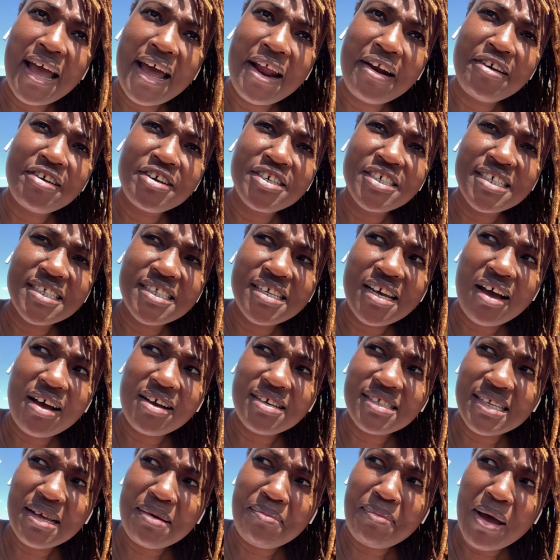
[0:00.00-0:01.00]
energy
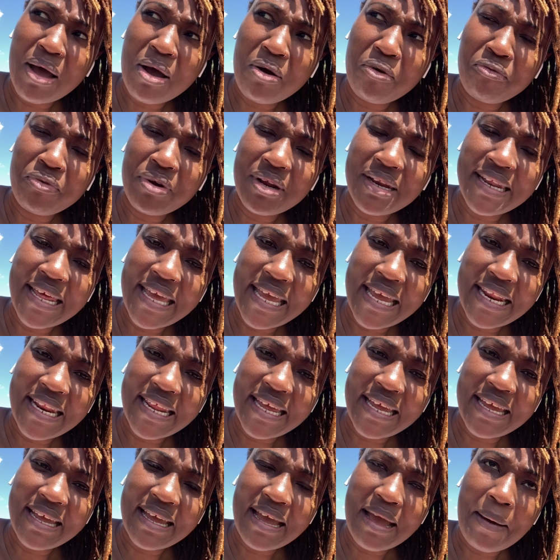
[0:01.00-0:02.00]
talks about
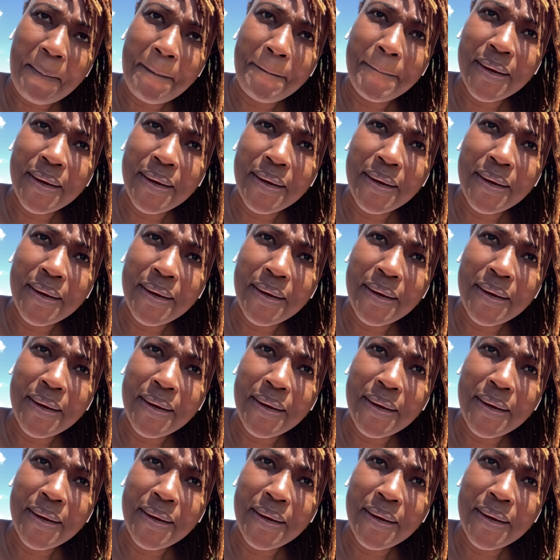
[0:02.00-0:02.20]
relating,